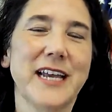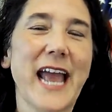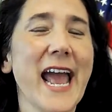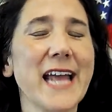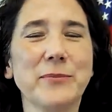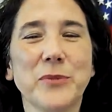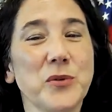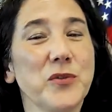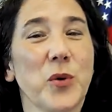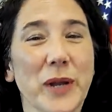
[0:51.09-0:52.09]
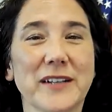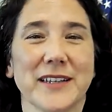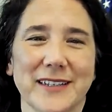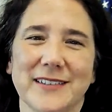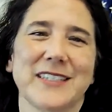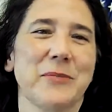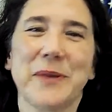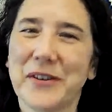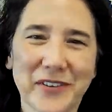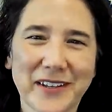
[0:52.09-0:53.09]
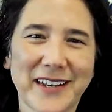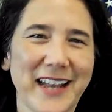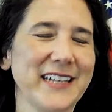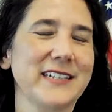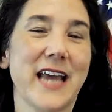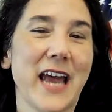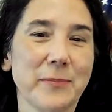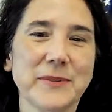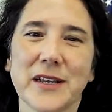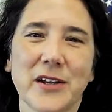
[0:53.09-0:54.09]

and move quickly to pivot and adapt